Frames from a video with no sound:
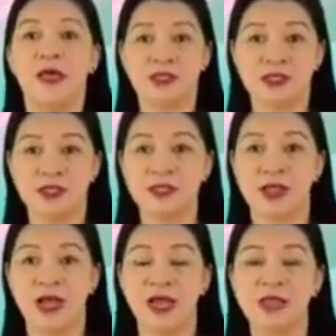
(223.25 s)

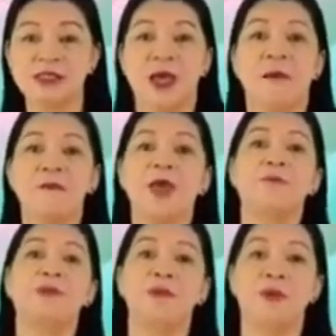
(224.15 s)
Exercise may
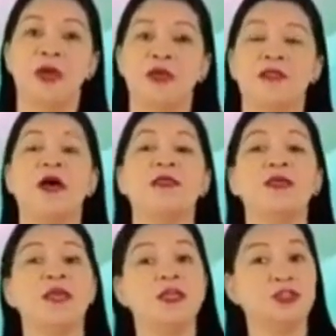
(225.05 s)
prevent an
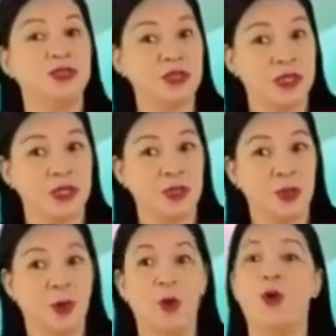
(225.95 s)
injury
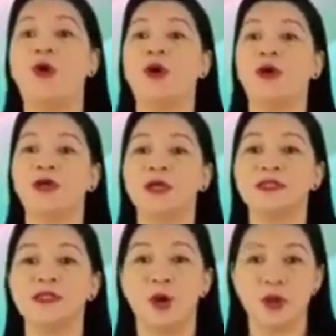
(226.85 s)
or
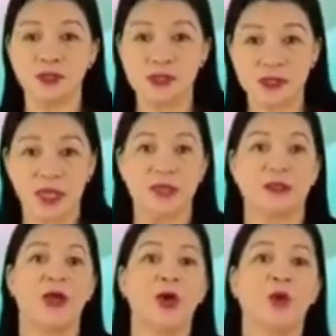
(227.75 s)
its
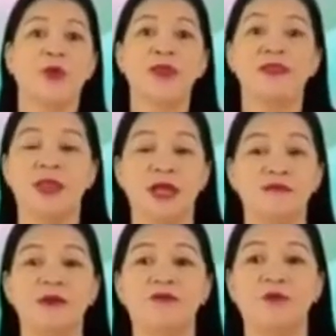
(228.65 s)
onset when done
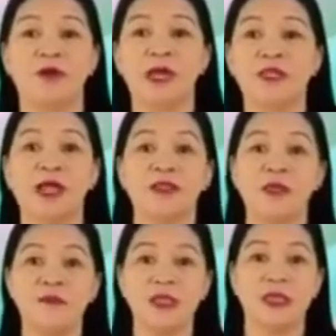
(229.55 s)
before an
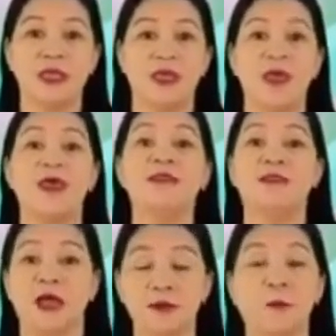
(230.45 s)
activity and
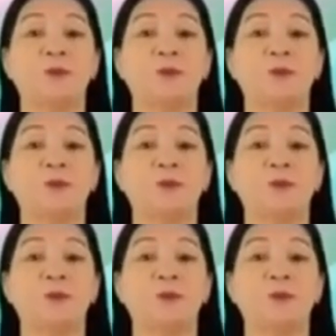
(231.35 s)
done.